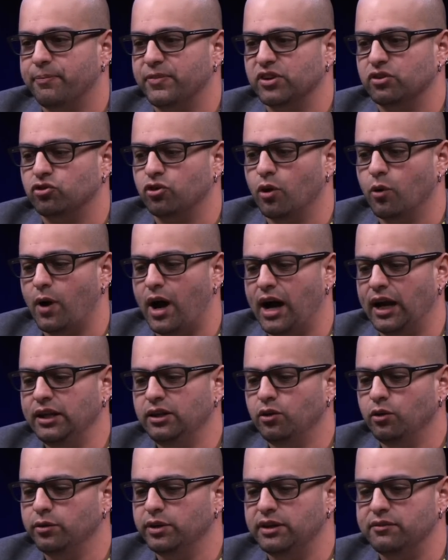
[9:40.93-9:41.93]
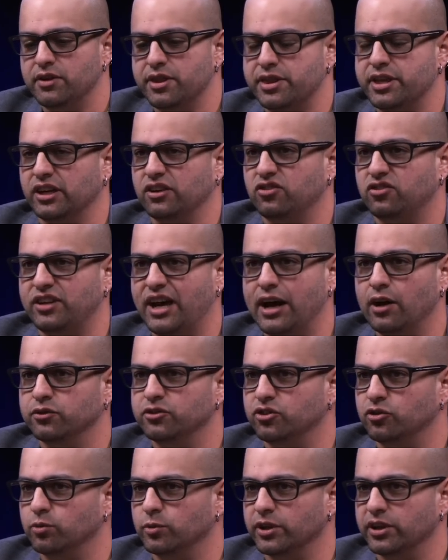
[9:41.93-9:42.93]
So I don't even think sound
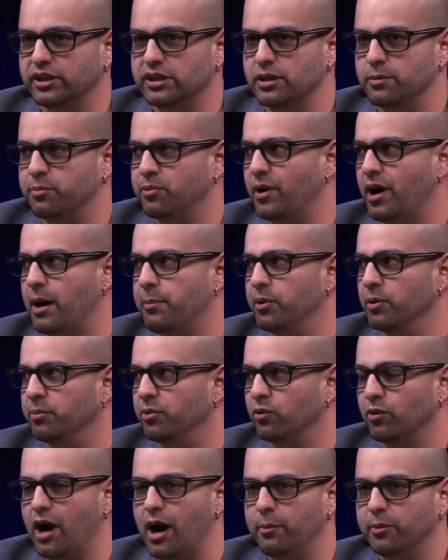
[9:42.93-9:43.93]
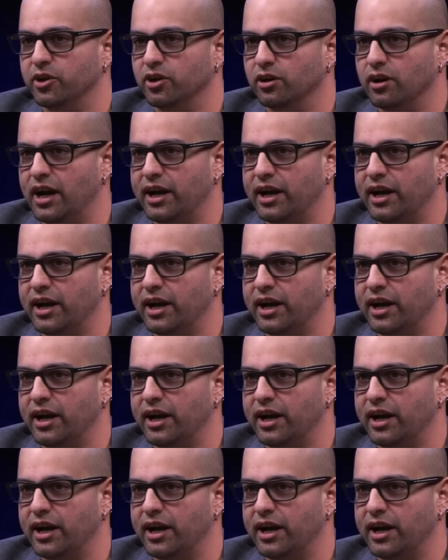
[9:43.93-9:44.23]
is really the proper barometer.